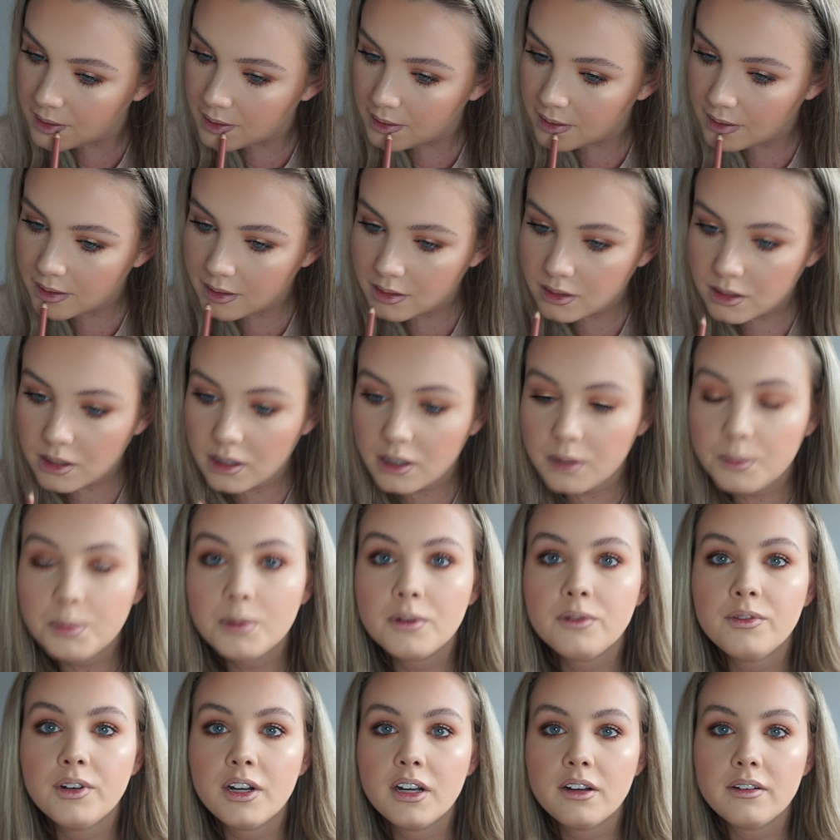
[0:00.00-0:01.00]
I do
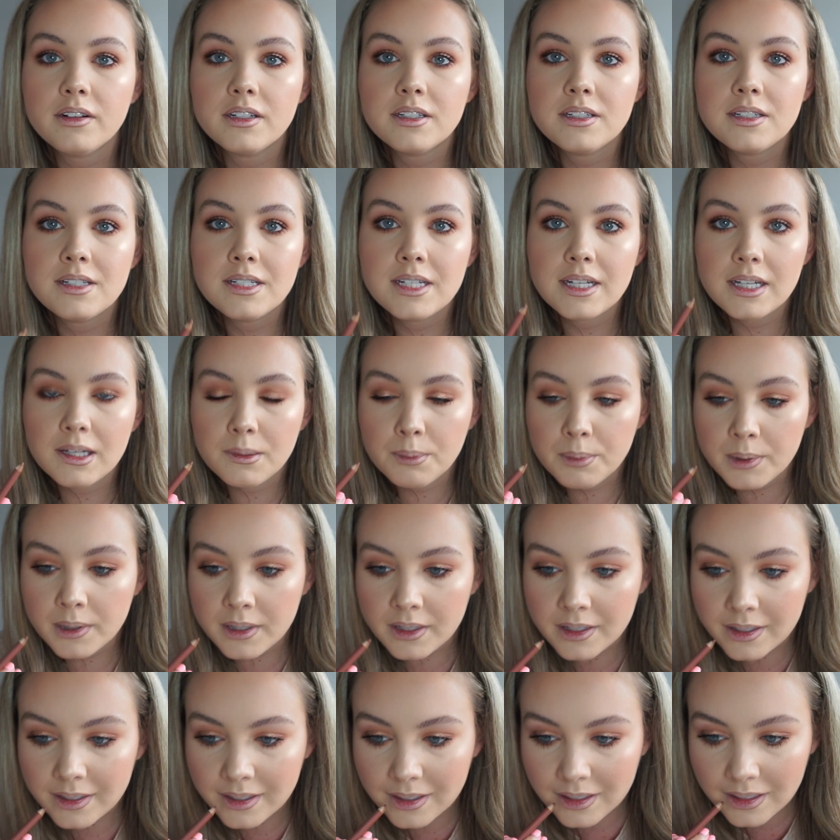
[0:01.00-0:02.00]
prefer a
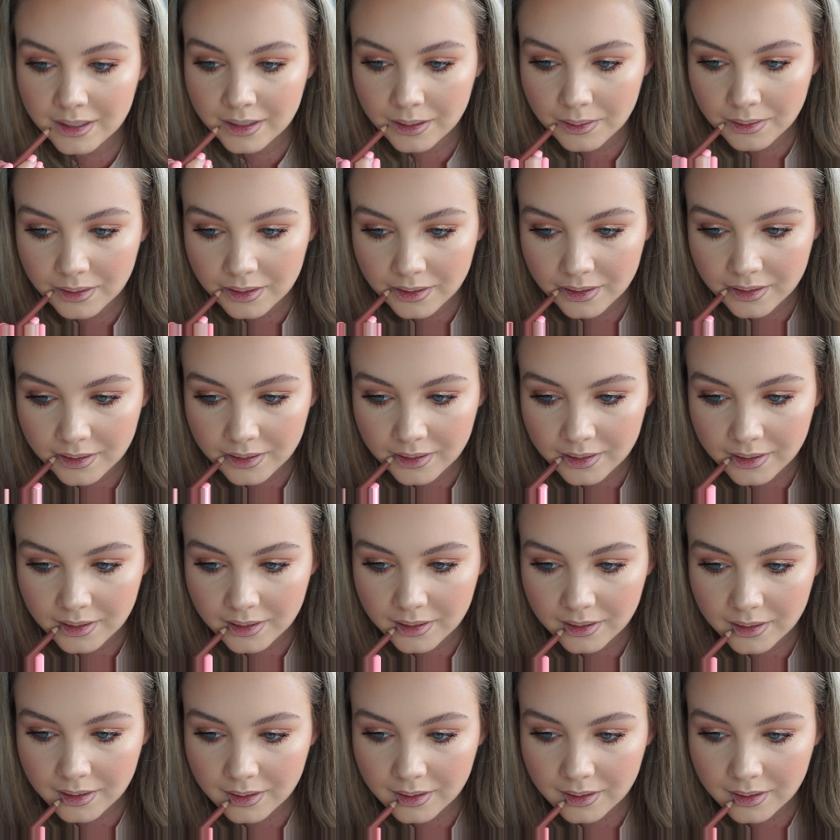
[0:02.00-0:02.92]
deeper lip liner.